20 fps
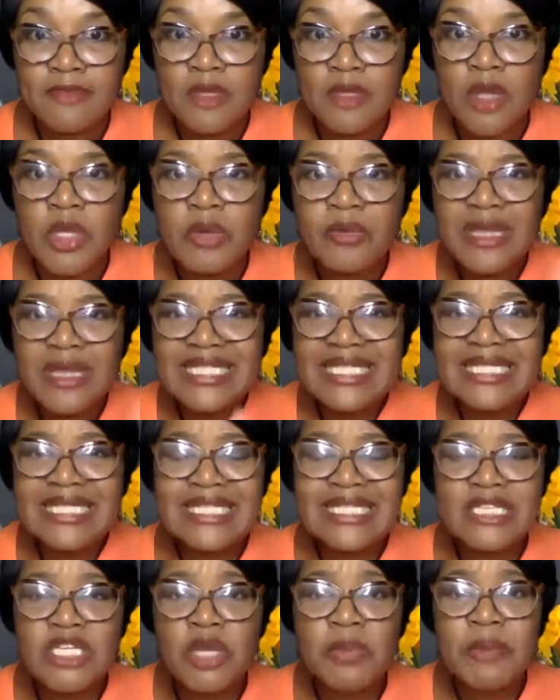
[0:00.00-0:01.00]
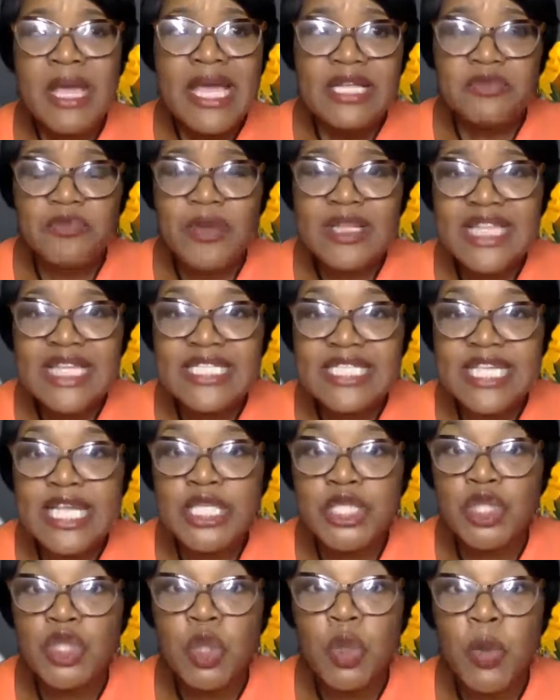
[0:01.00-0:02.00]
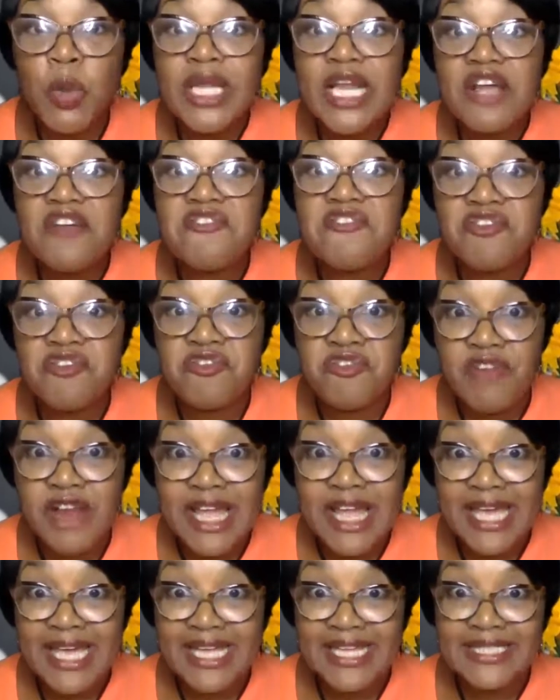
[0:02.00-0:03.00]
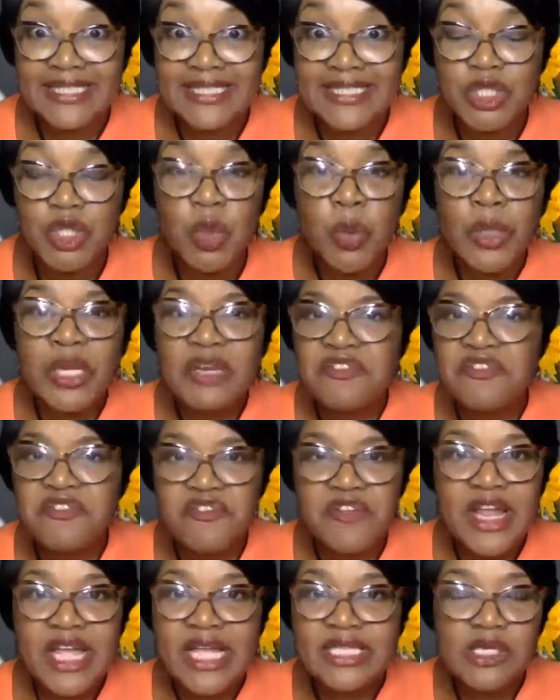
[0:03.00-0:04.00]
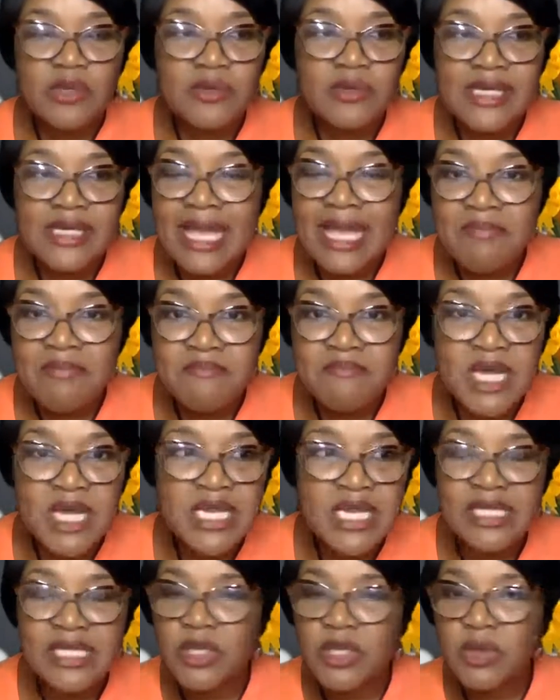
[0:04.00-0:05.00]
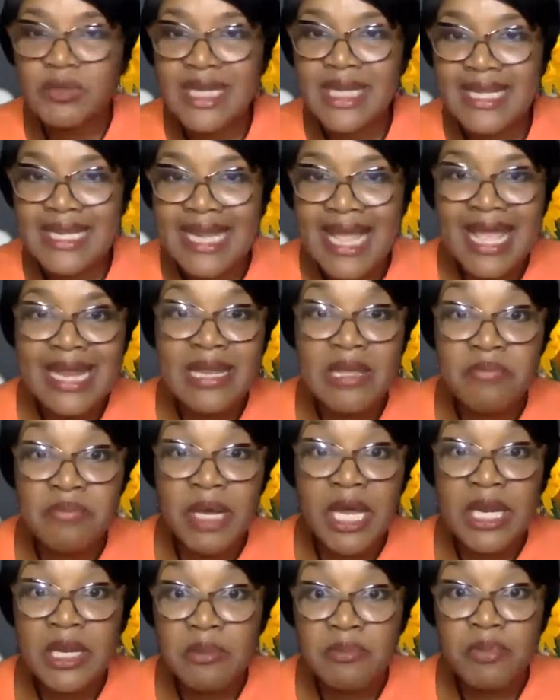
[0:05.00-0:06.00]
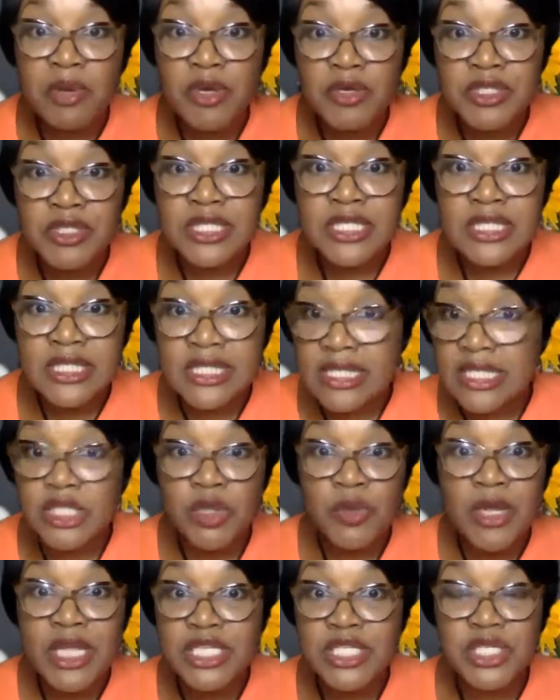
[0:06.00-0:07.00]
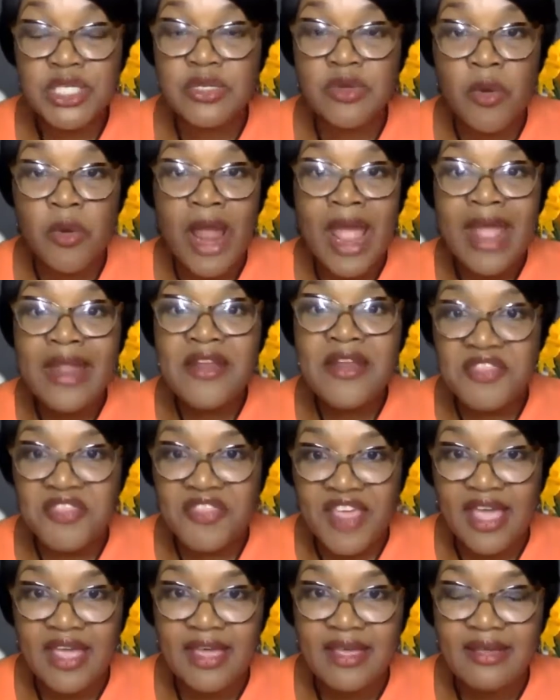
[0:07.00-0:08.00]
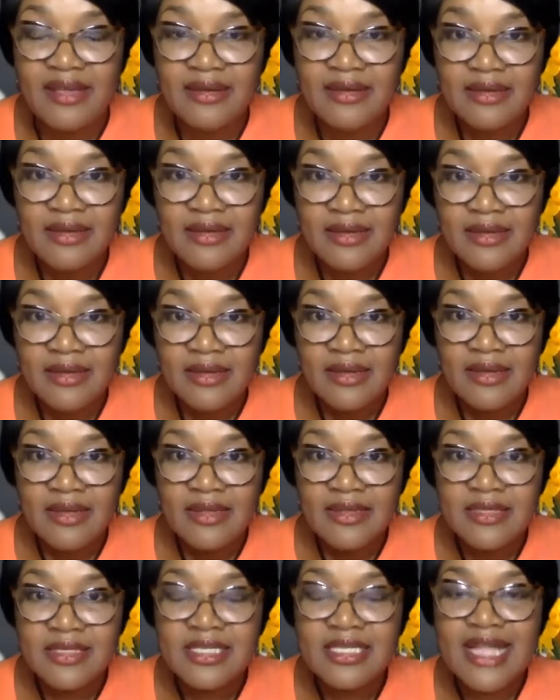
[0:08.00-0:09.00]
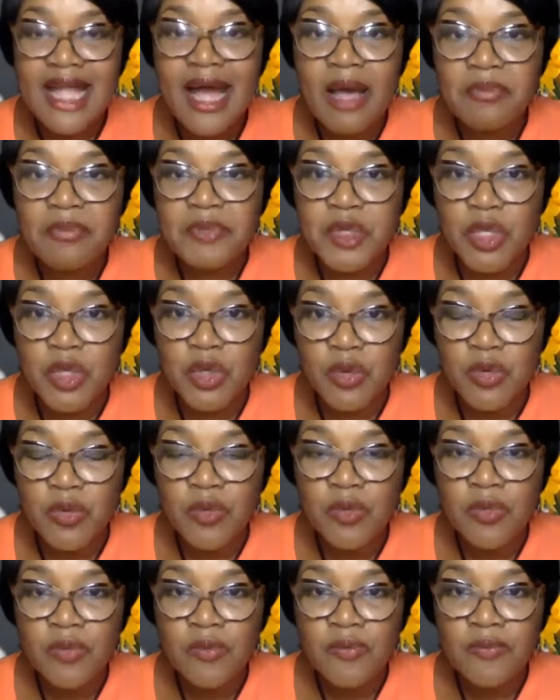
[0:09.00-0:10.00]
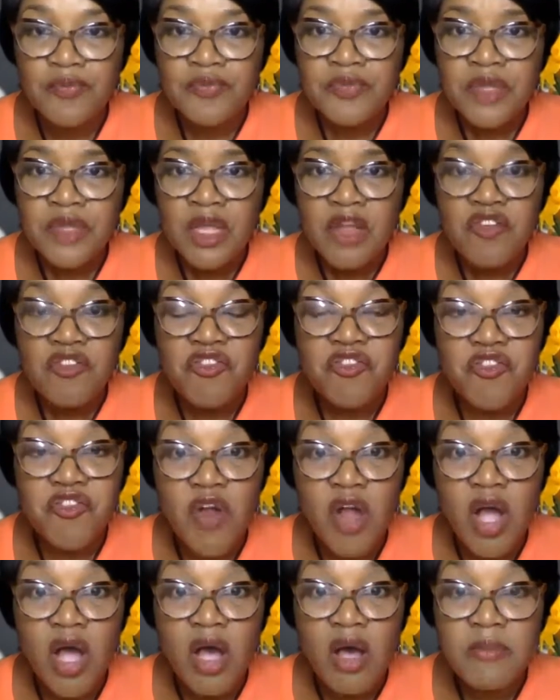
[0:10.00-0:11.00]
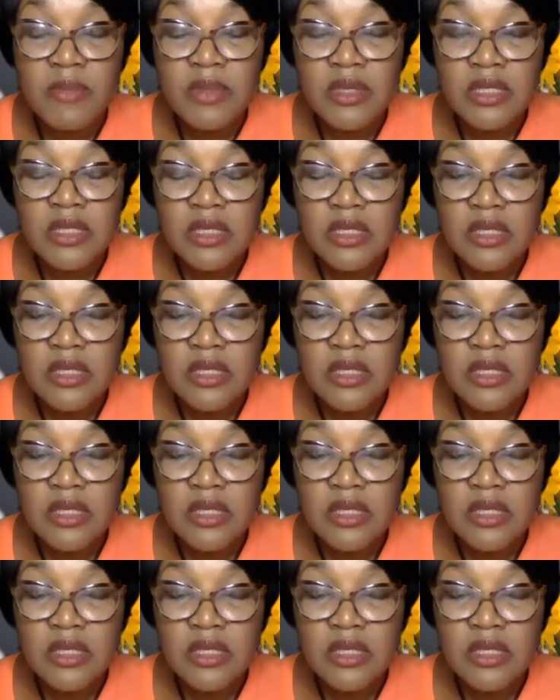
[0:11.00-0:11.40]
Are you ready to, when they say do it afraid, don't let money, don't let anybody, person, situation, or anything stop you from